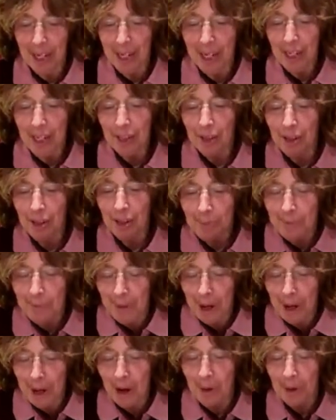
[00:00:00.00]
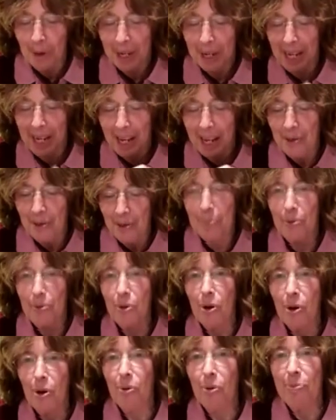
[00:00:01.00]
So the bow, again, the
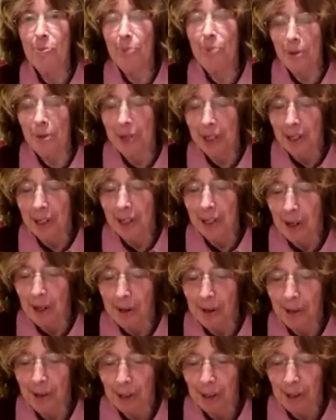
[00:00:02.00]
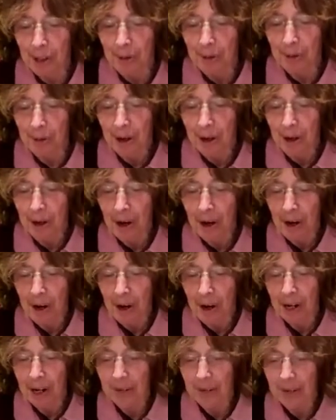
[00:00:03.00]
more we pull it closer to our
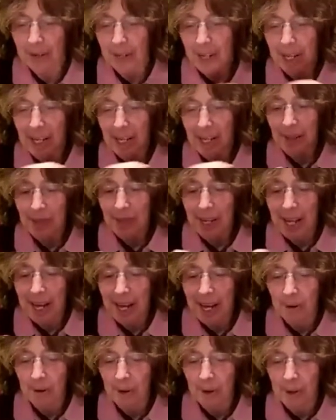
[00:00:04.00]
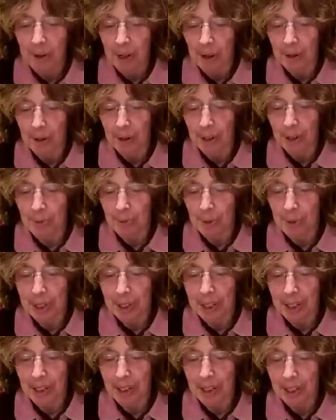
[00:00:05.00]
heart, the arrow goes more
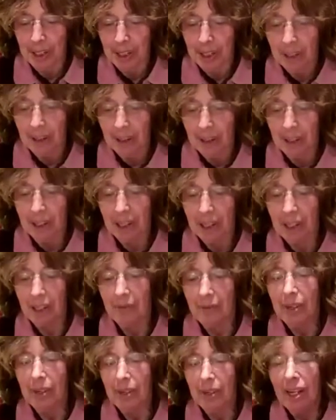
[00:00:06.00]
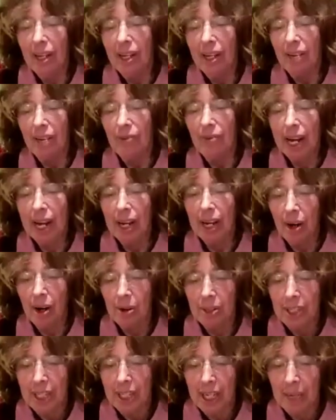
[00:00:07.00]
distantly. If I
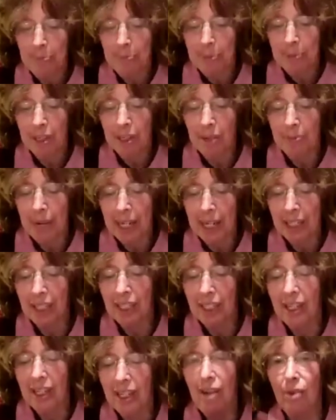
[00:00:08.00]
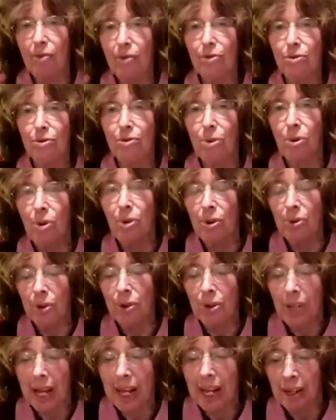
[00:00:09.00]
go deep into myself through all the
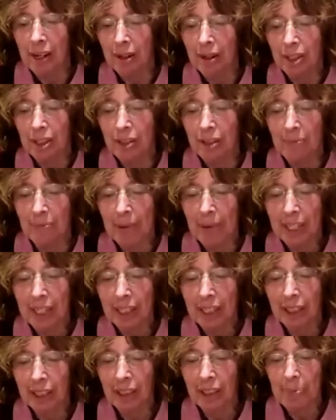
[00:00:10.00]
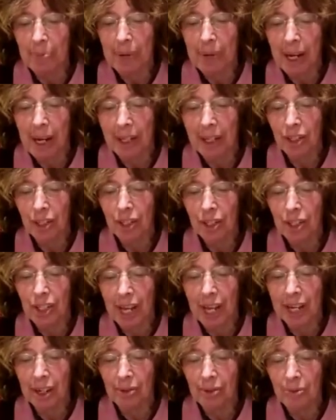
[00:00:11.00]
layers of my subconscious,
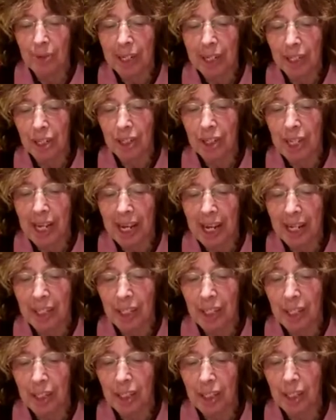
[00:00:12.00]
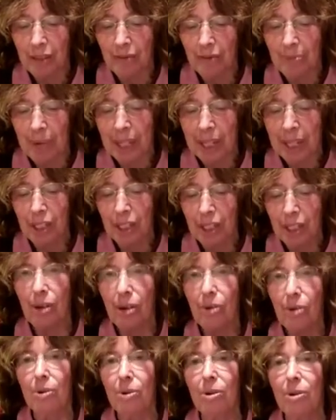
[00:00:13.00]
I can reach the essence of my
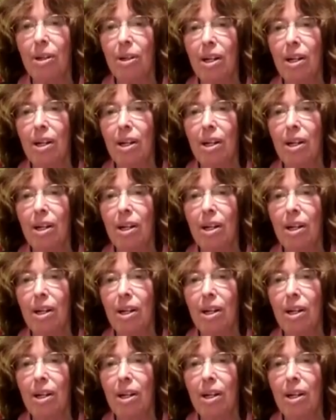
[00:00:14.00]
soul.